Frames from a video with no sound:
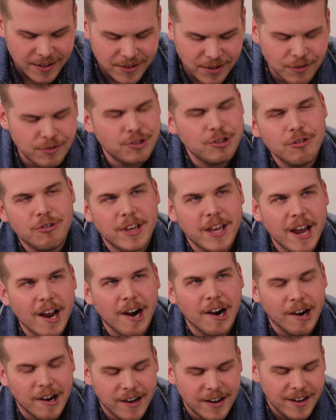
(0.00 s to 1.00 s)
Don't you
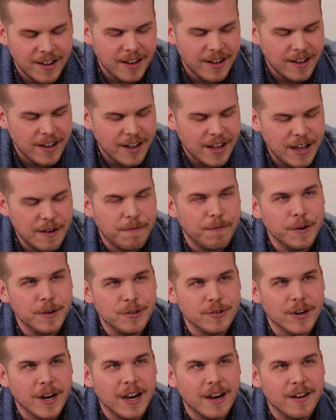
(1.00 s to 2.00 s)
care if we
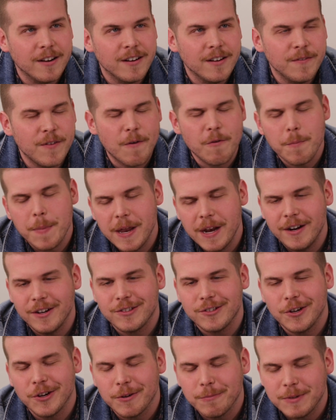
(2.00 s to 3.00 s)
drown? Have you ever been in a
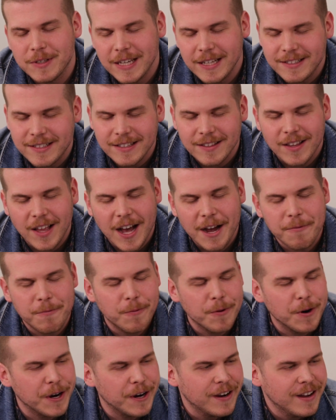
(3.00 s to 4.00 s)
circumstance in
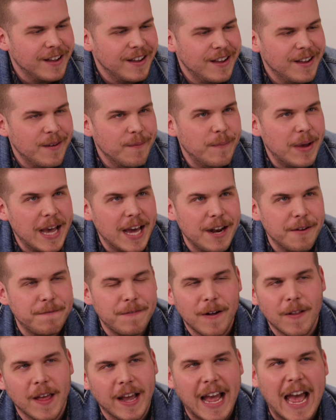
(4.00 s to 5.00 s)
life where, man, it
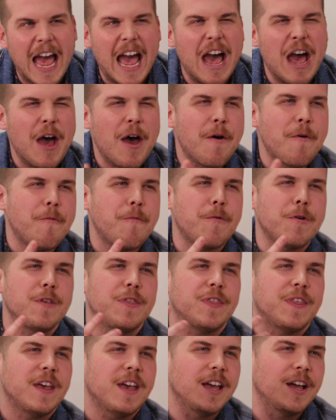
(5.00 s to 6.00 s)
felt like
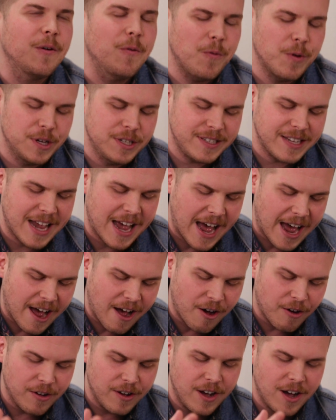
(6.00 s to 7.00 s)
everything was
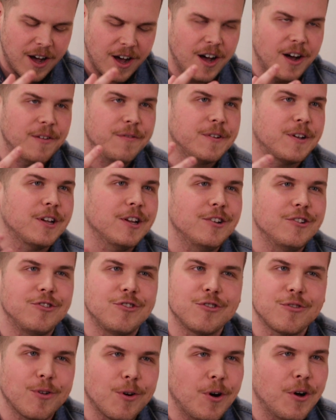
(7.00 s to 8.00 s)
out of
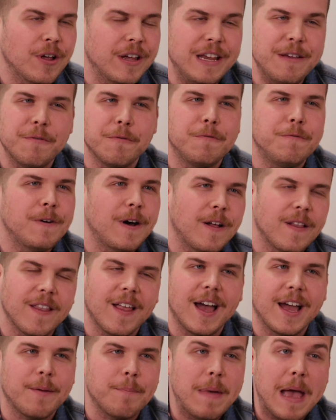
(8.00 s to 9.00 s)
control? It even felt
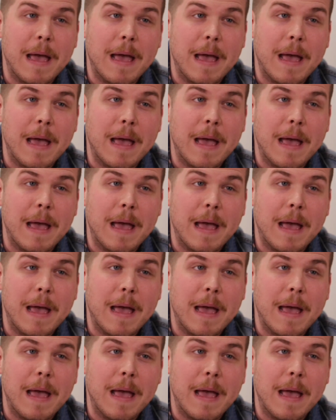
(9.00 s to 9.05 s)
like